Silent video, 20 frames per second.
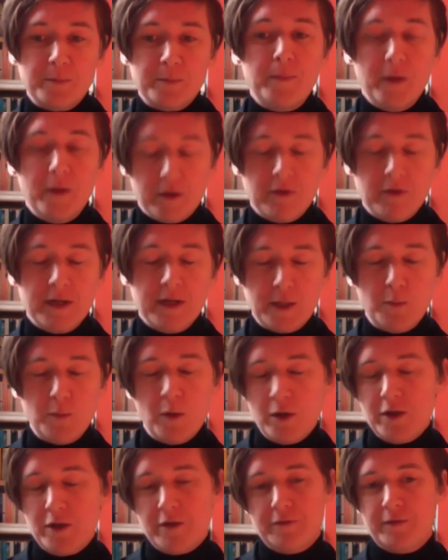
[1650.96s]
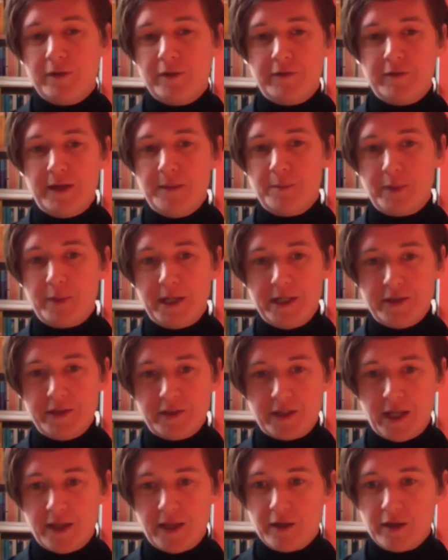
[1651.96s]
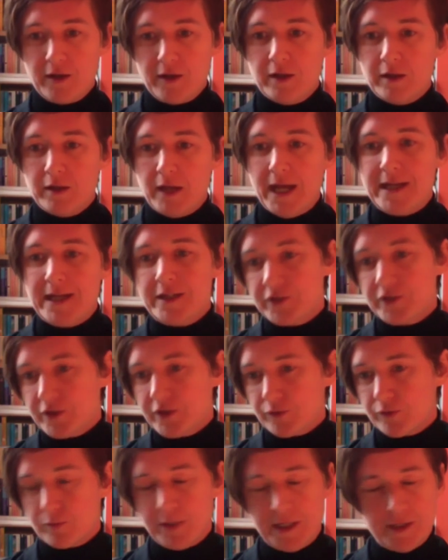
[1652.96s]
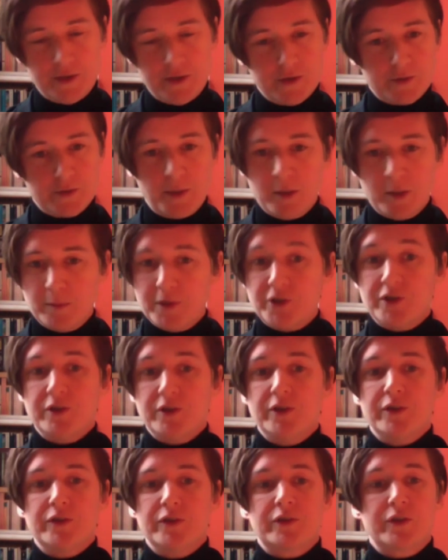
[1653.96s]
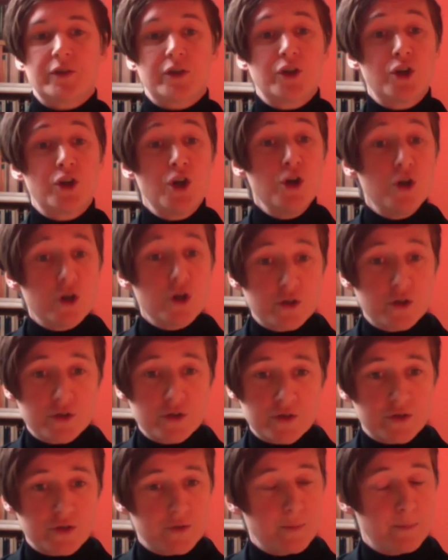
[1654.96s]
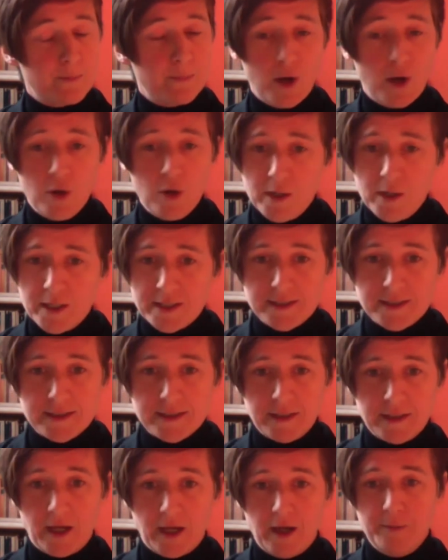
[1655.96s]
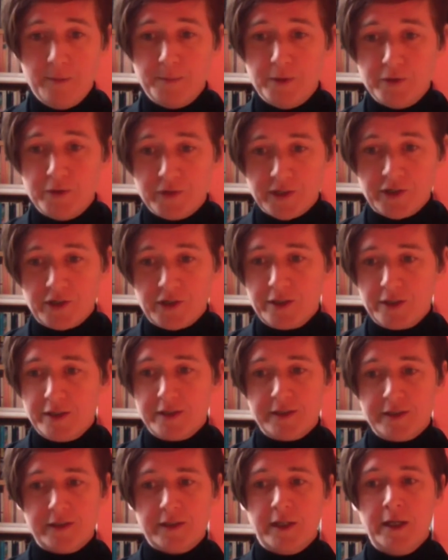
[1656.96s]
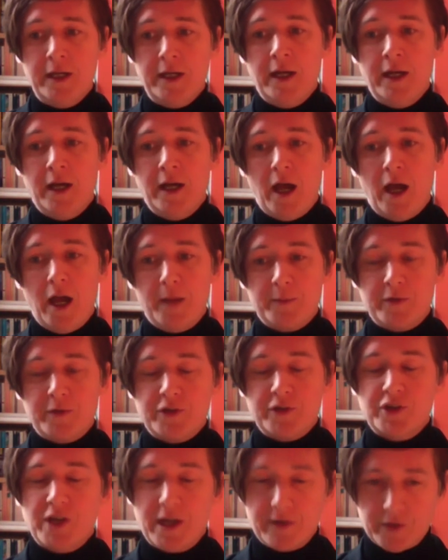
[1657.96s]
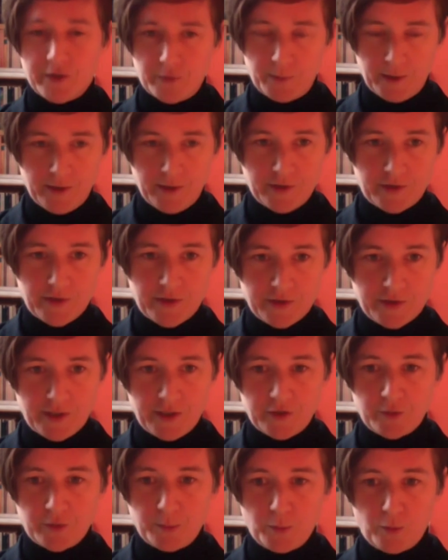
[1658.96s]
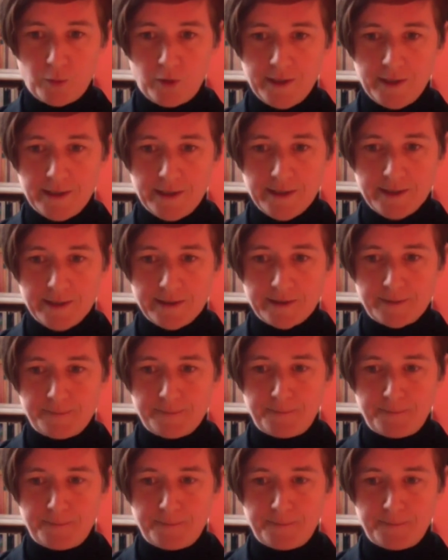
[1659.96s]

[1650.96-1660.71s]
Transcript: really wonderful event, bringing together editors, readers, publishers, cooks, poets, musicians, and to share experiences and explore ideas.